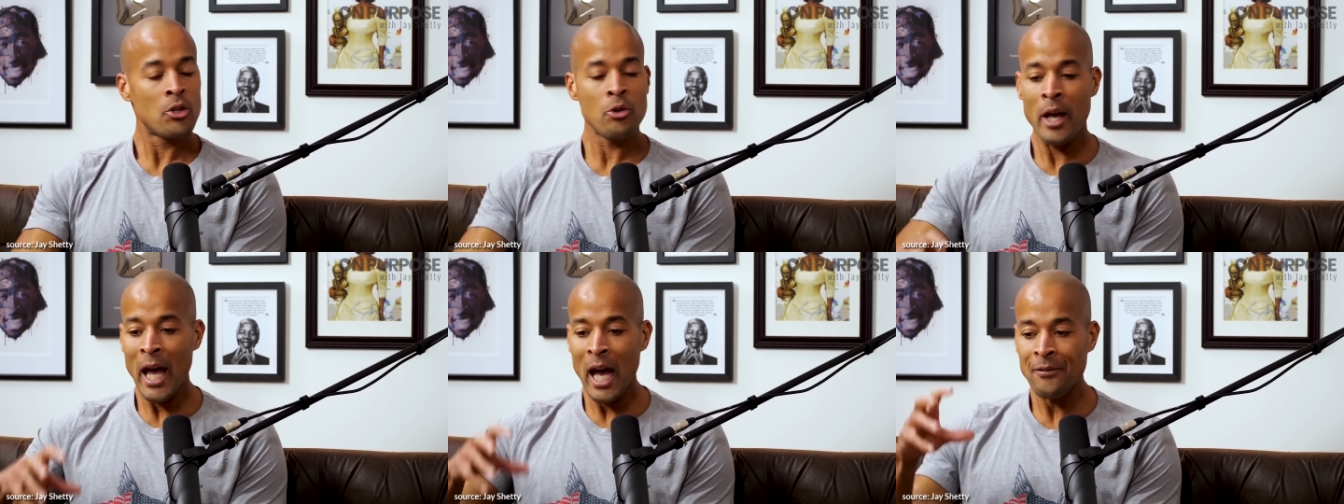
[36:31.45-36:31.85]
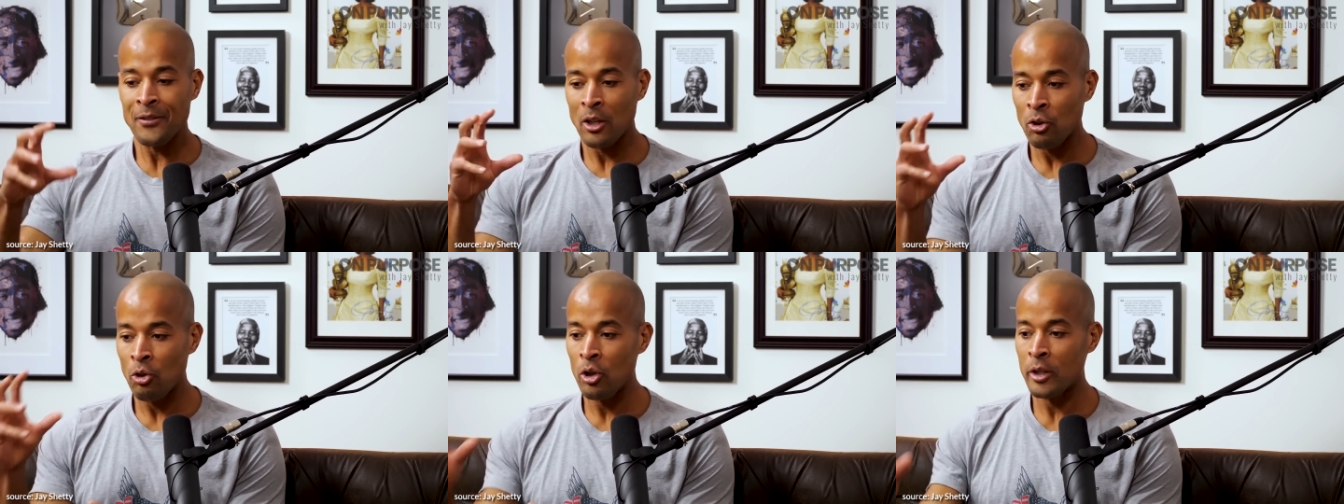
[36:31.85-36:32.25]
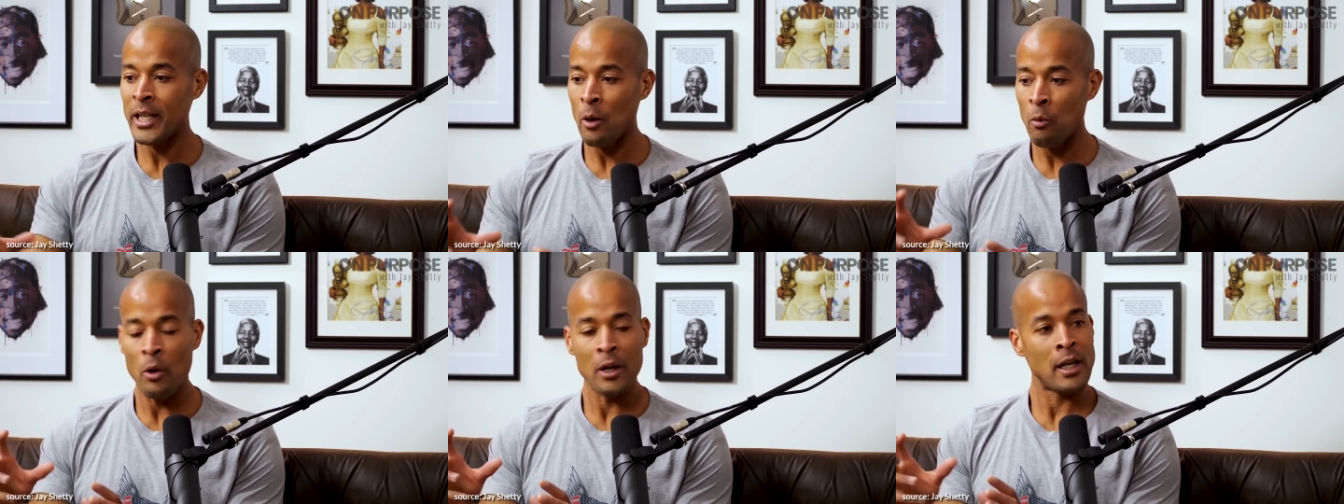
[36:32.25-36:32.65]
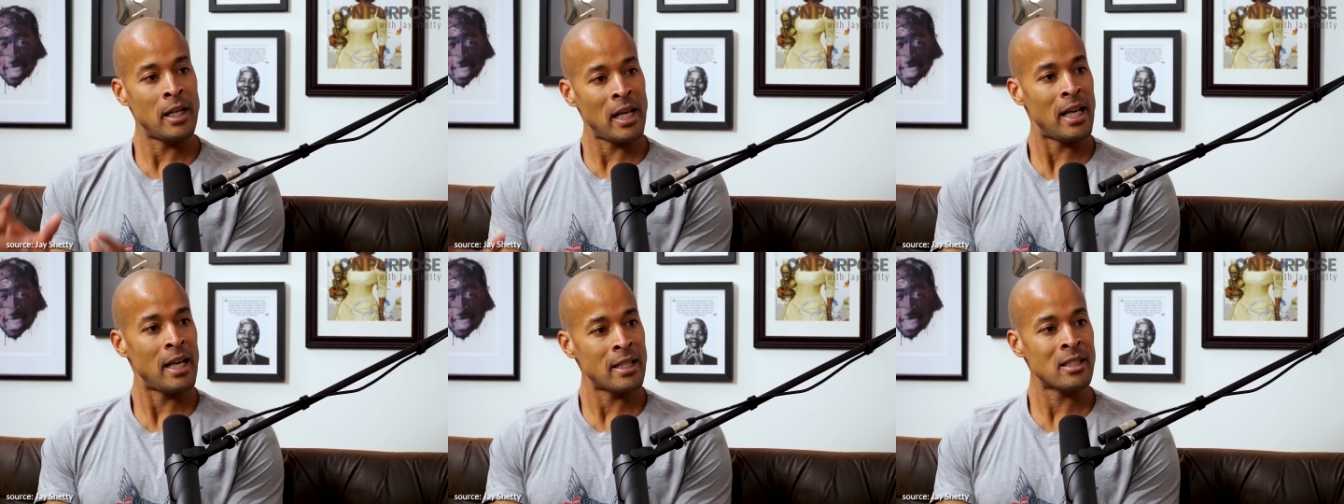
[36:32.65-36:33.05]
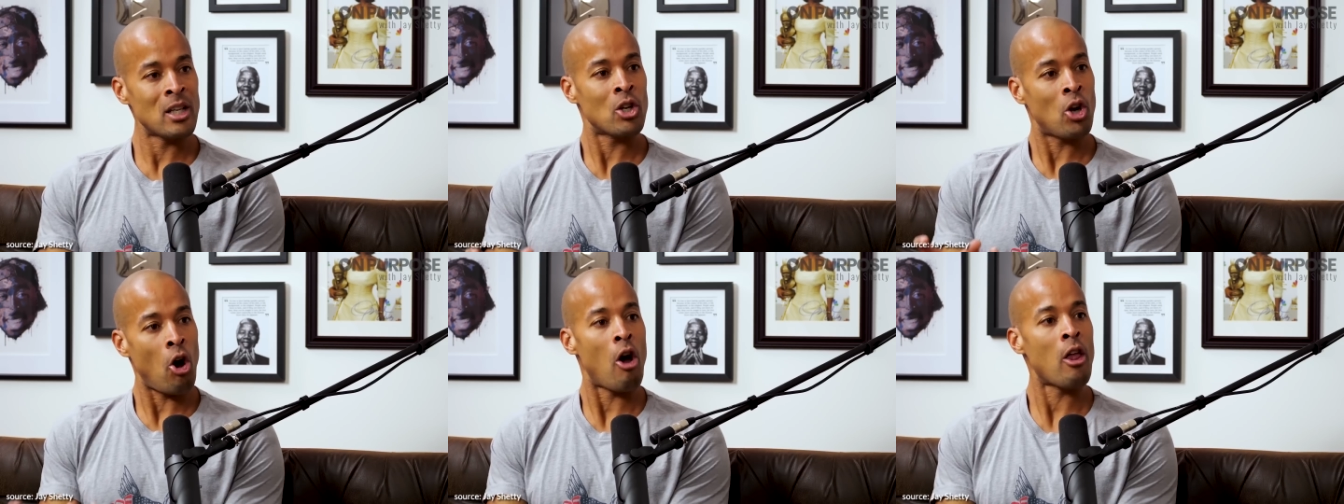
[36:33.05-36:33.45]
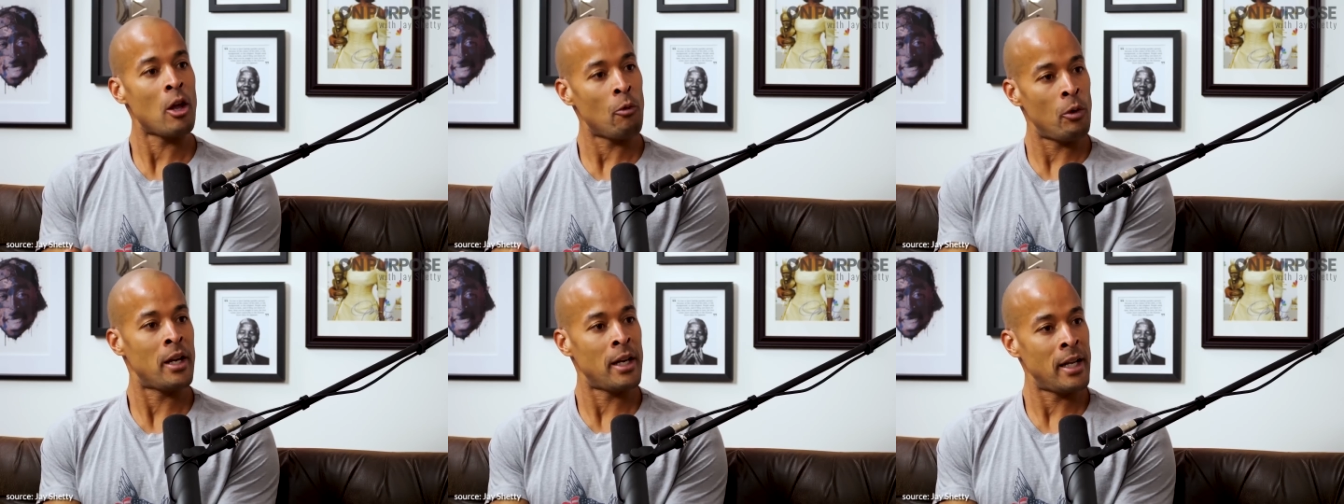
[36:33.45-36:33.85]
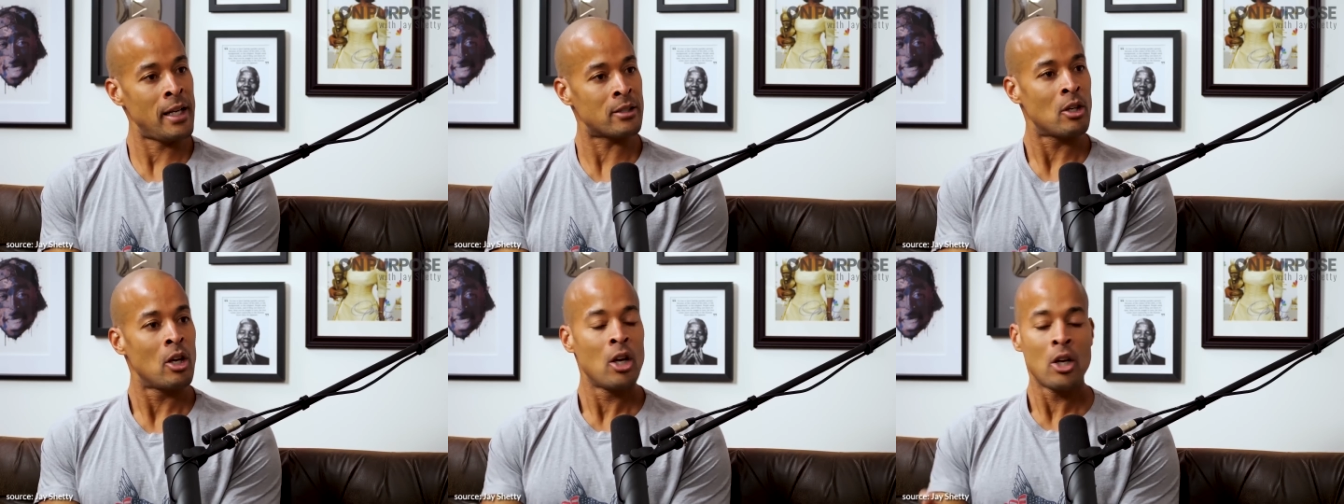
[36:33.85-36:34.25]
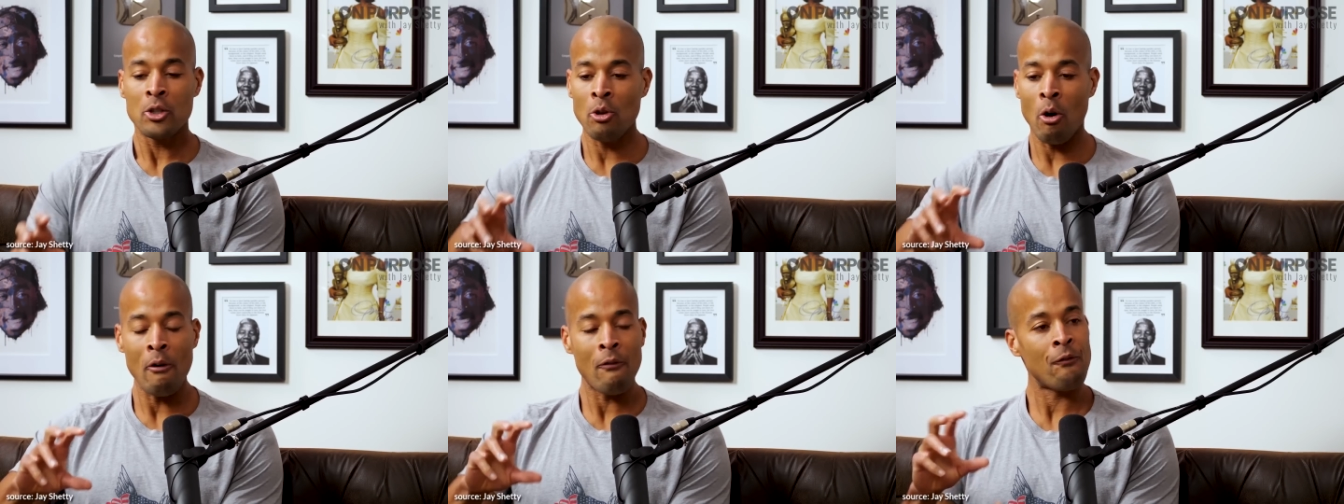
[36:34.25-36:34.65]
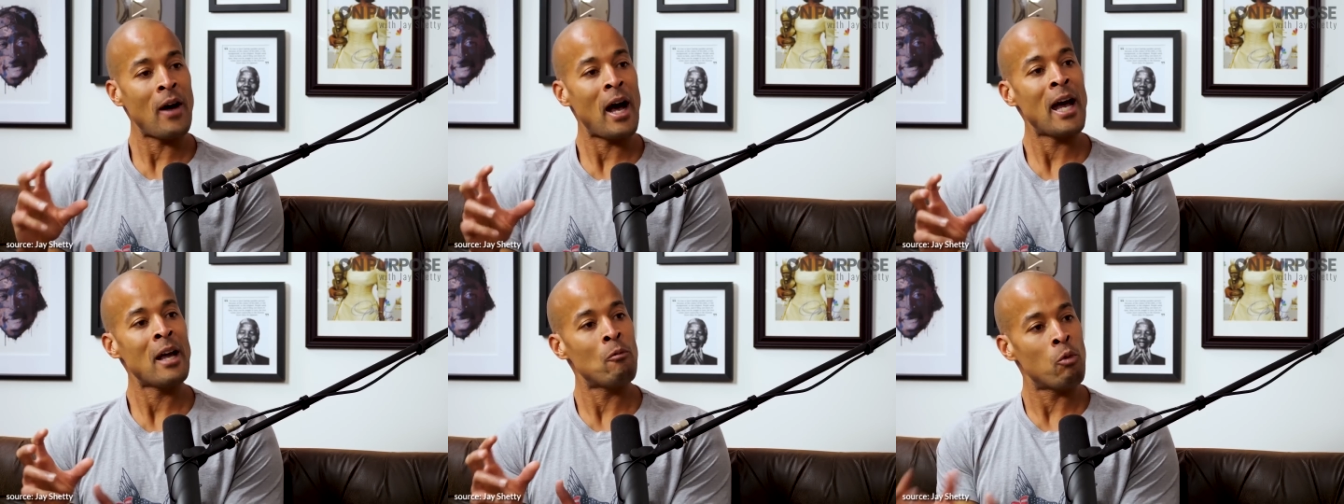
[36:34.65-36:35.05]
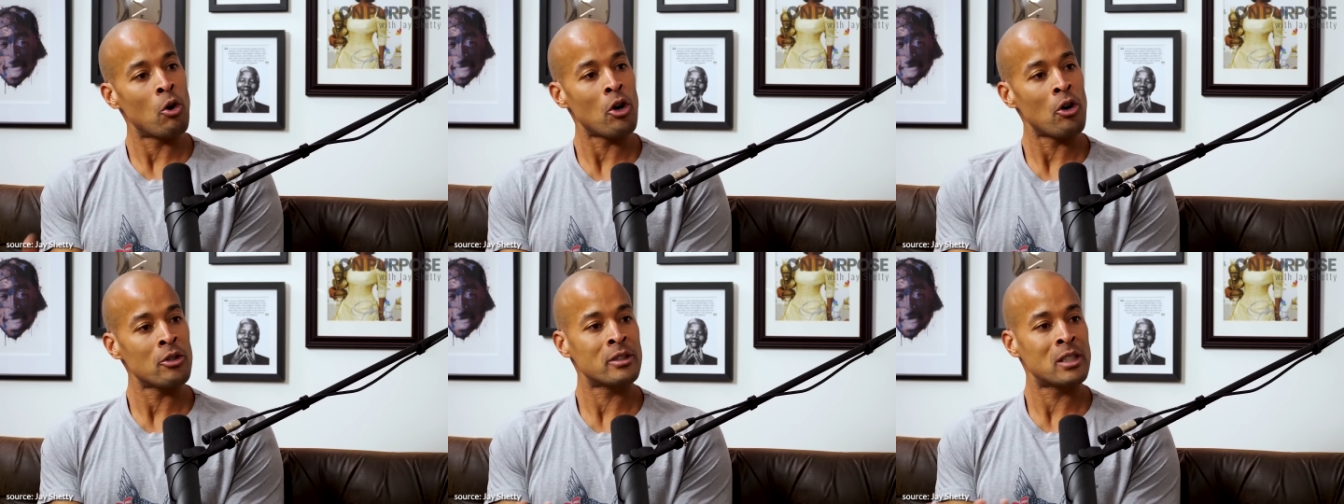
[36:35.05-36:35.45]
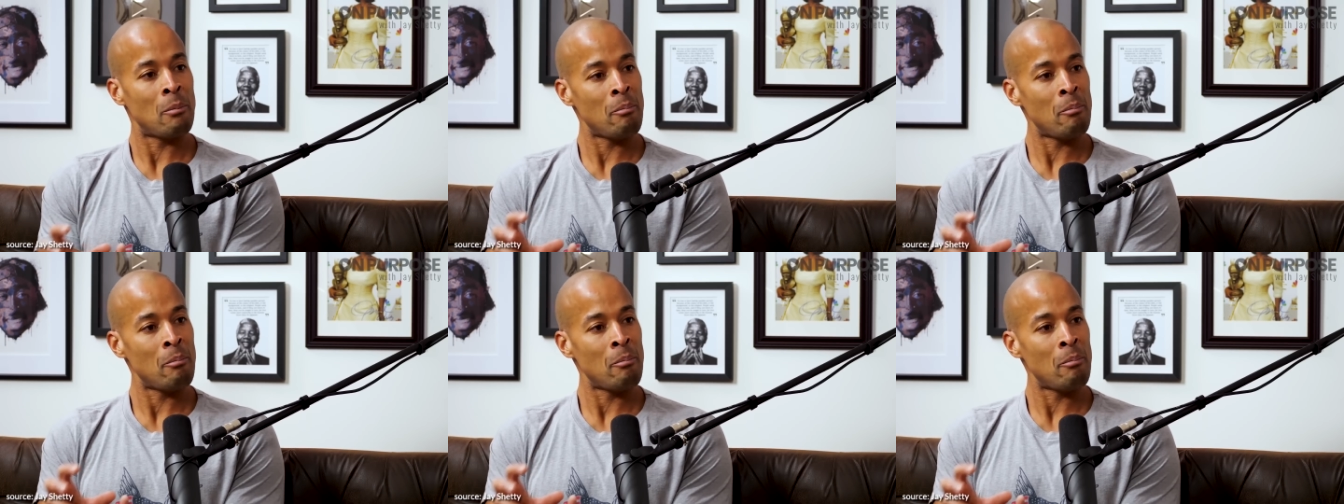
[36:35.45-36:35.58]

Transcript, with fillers: You have to look at what it is and call it what it is. Don't find words